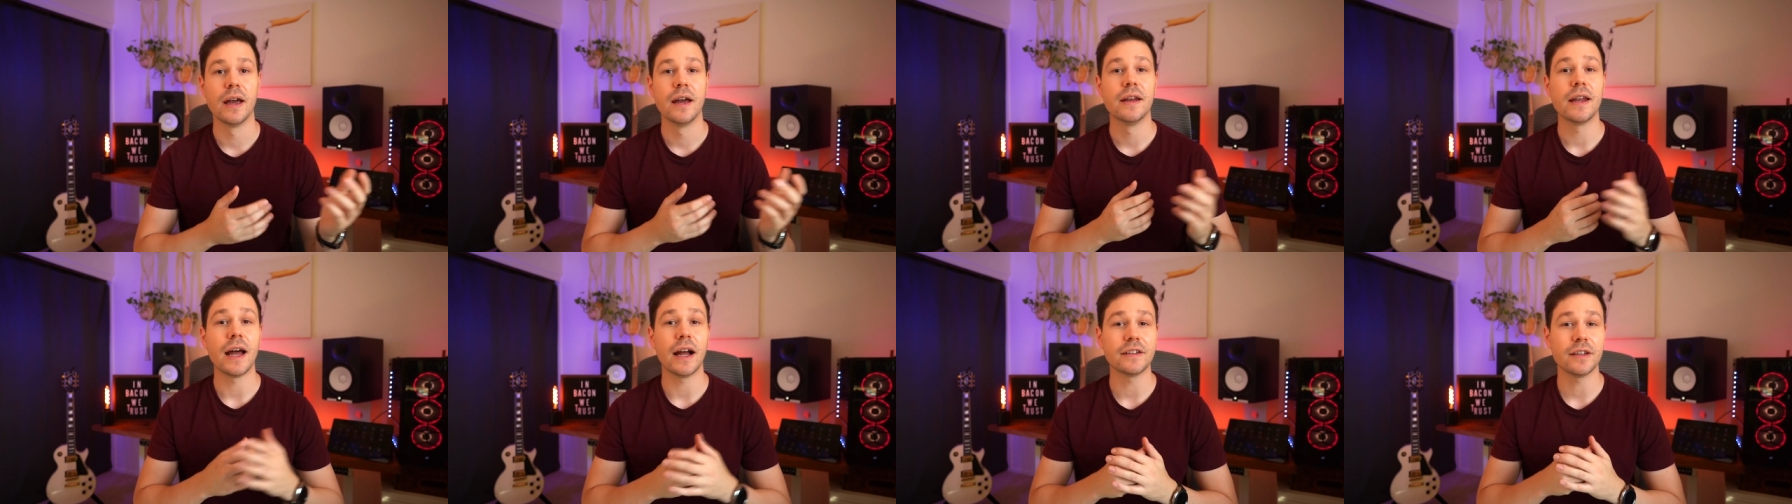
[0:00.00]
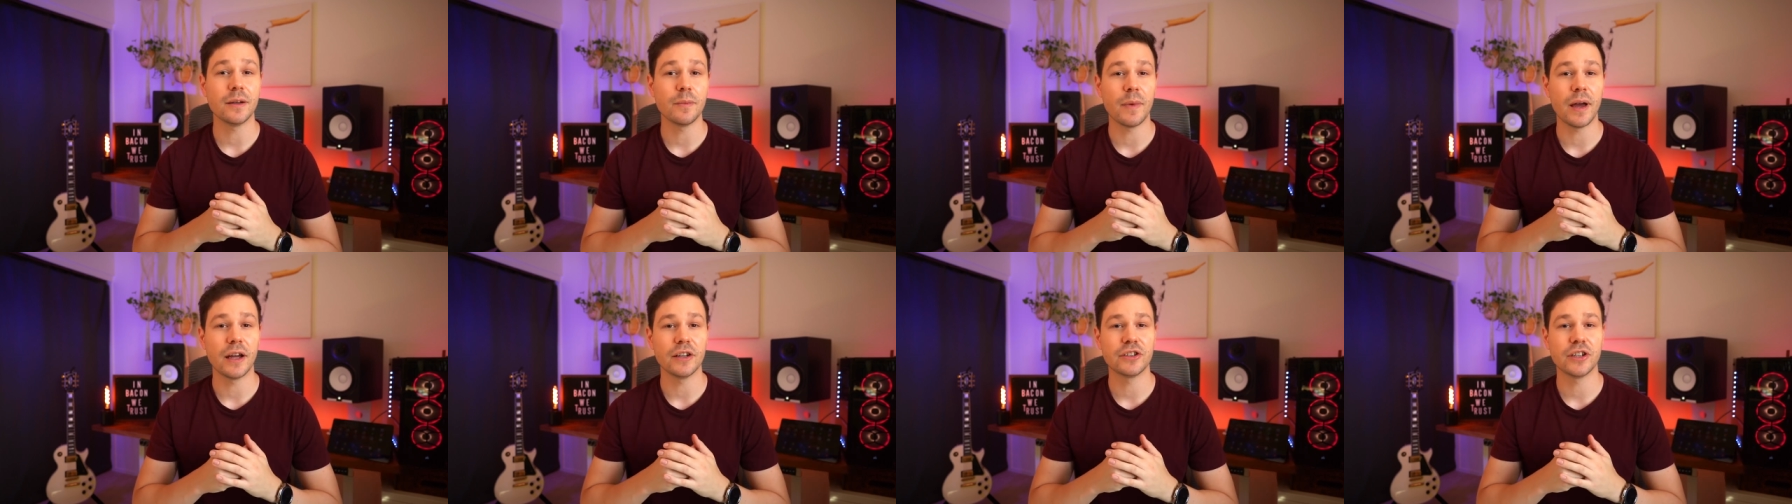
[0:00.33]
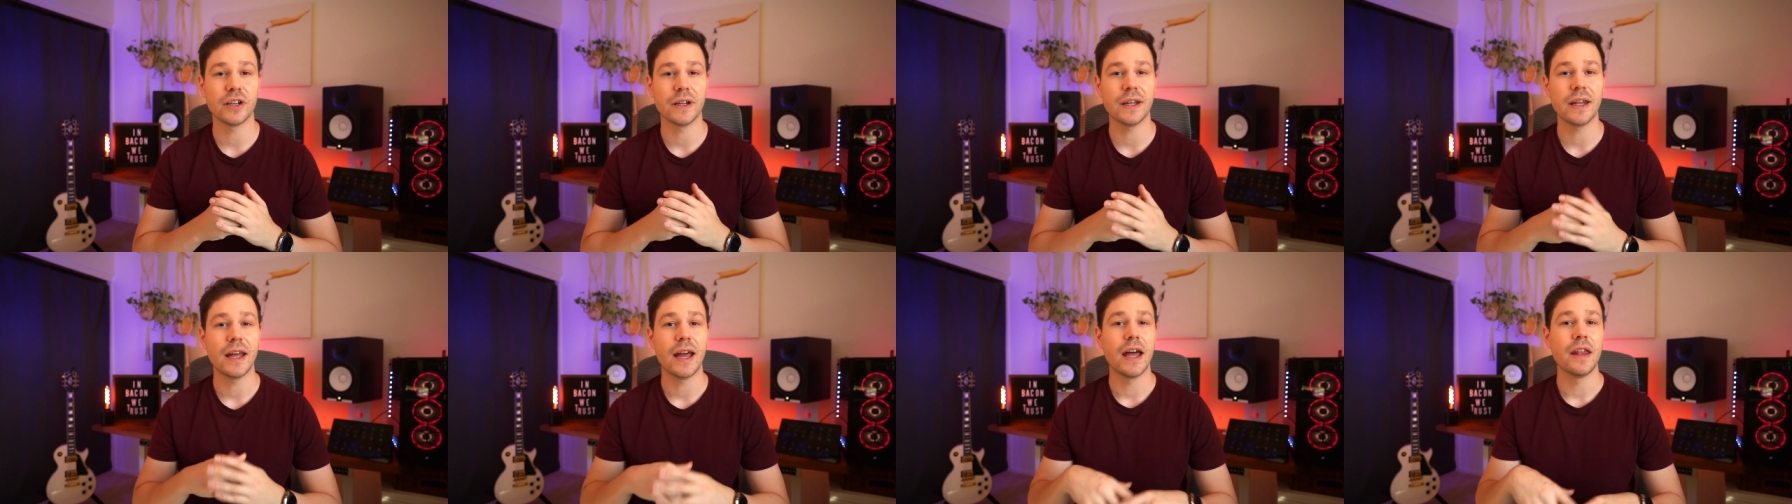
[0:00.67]
Not to
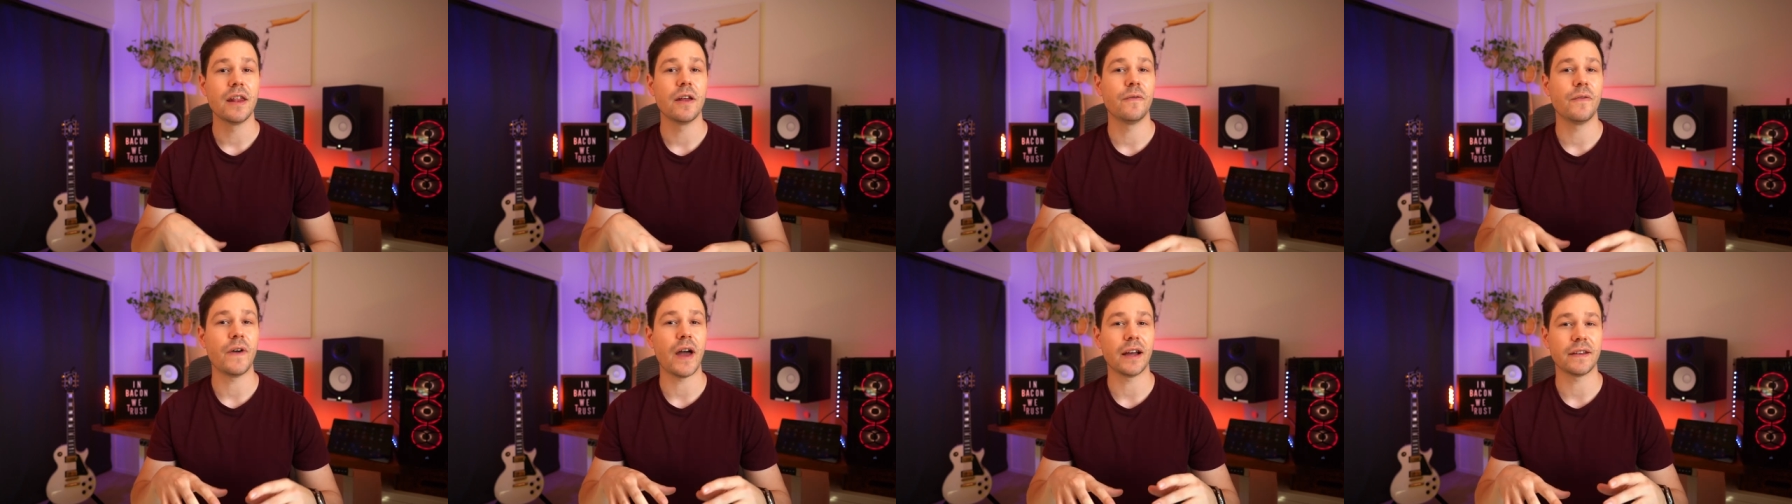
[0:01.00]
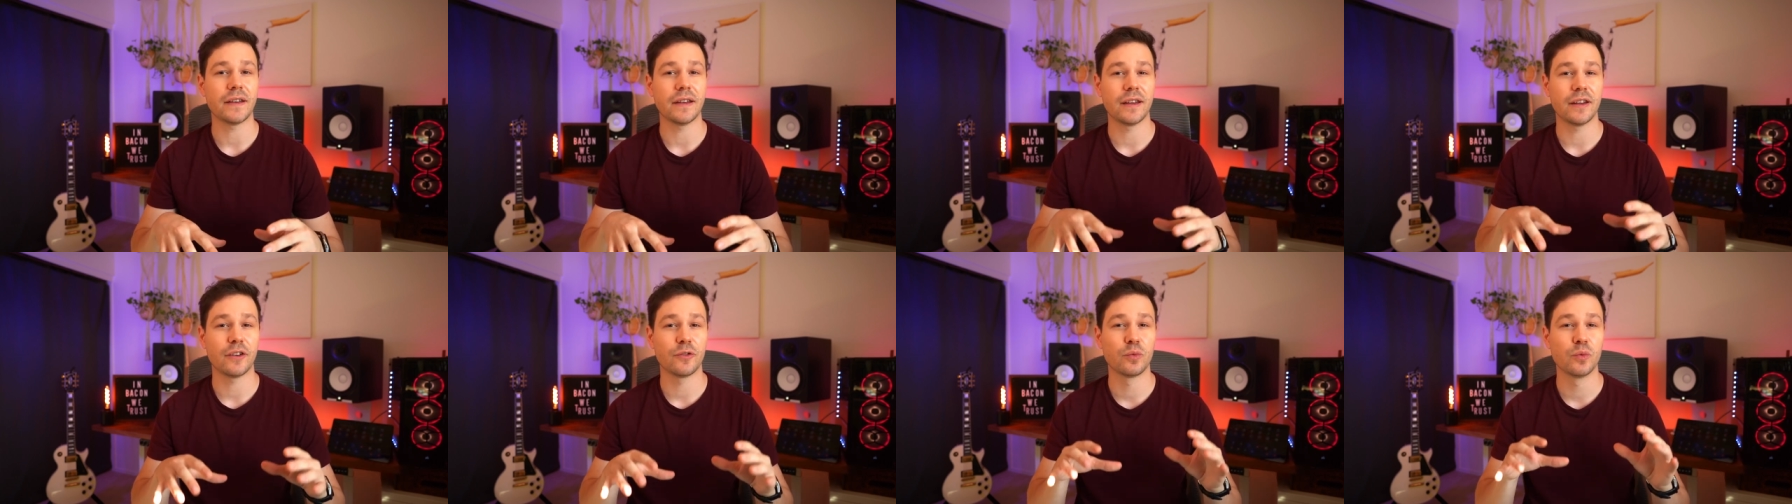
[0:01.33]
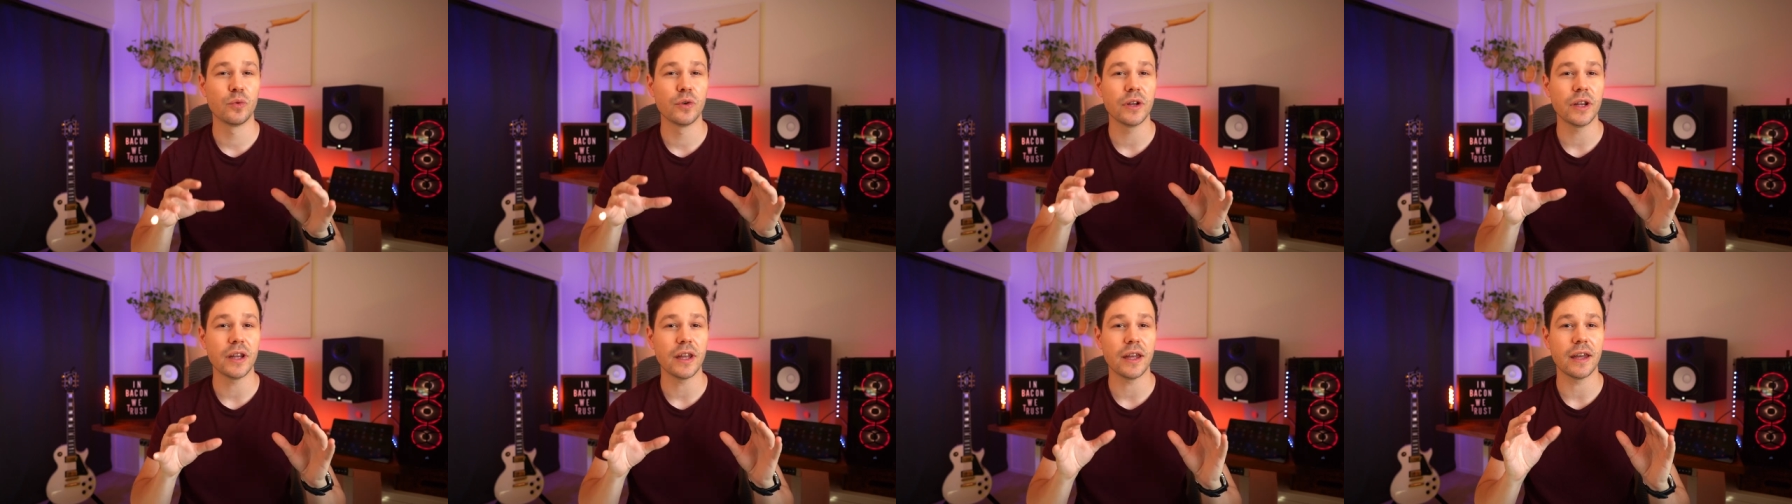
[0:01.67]
mention the fact that this
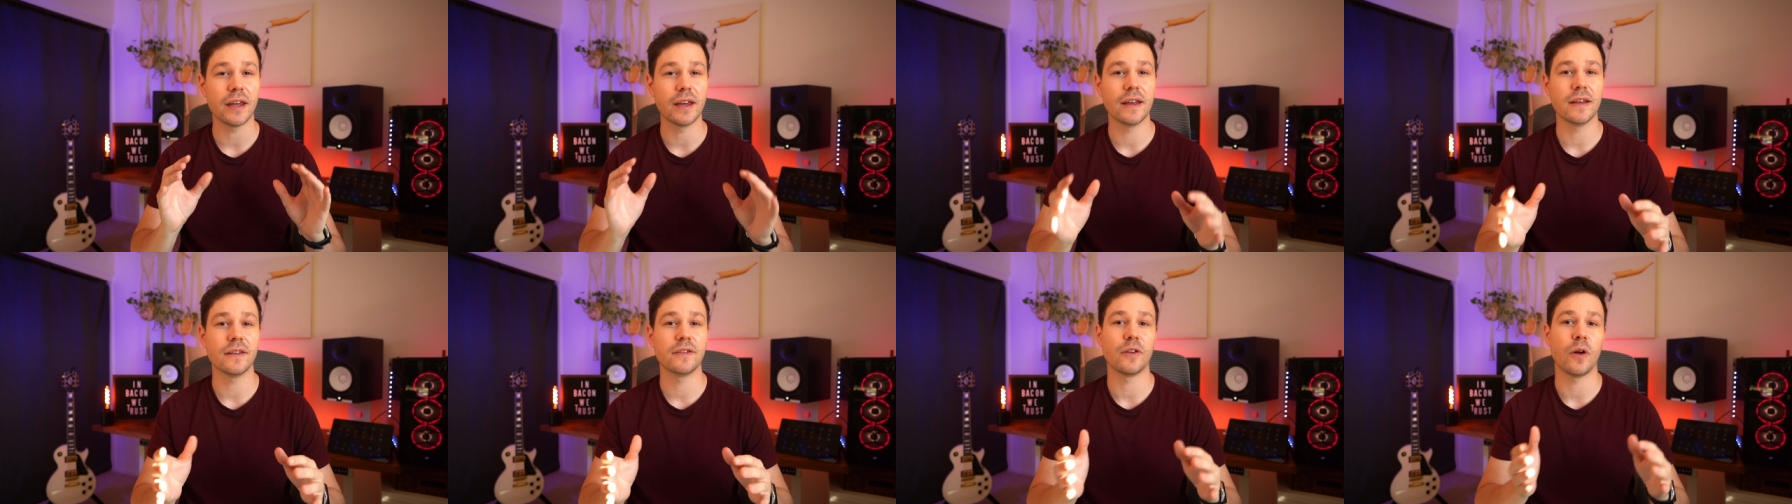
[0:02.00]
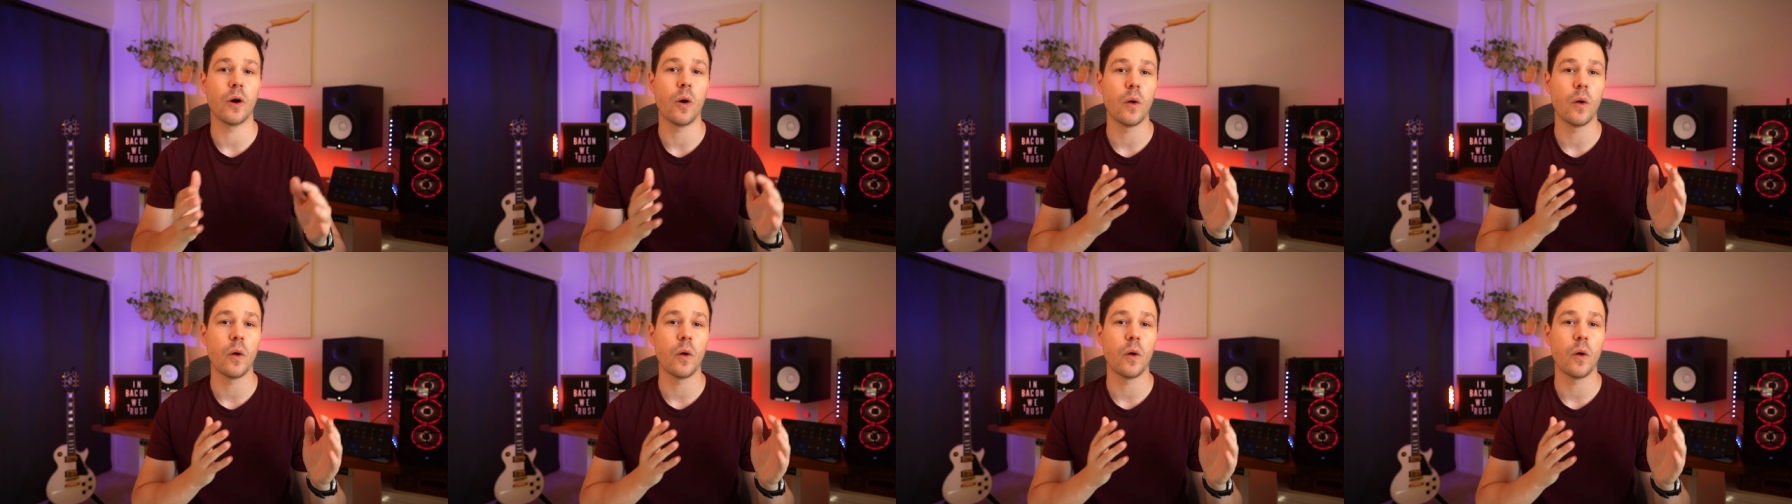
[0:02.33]
really is the